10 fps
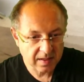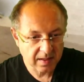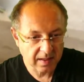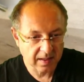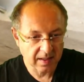
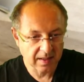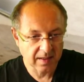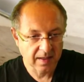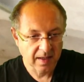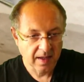uh,
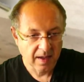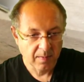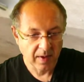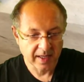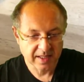
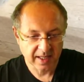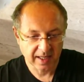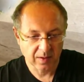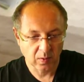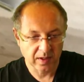my
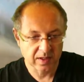second one is